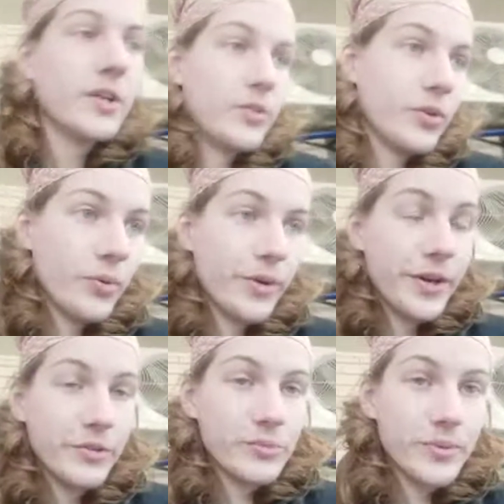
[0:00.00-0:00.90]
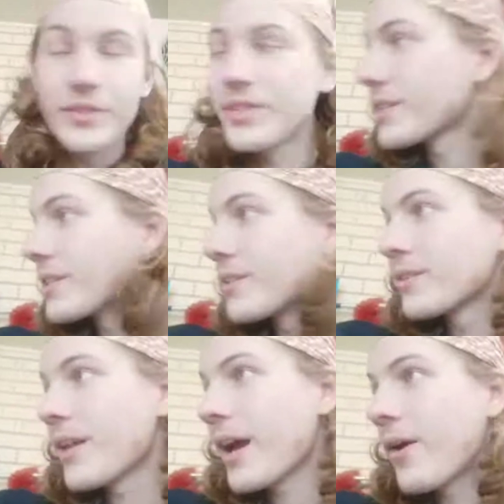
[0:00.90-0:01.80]
no one else, because it's
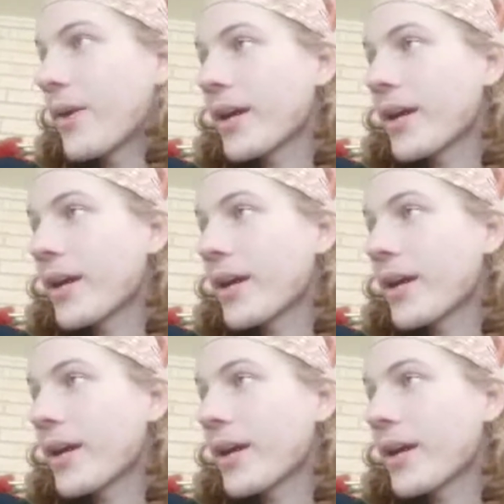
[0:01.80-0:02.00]
how it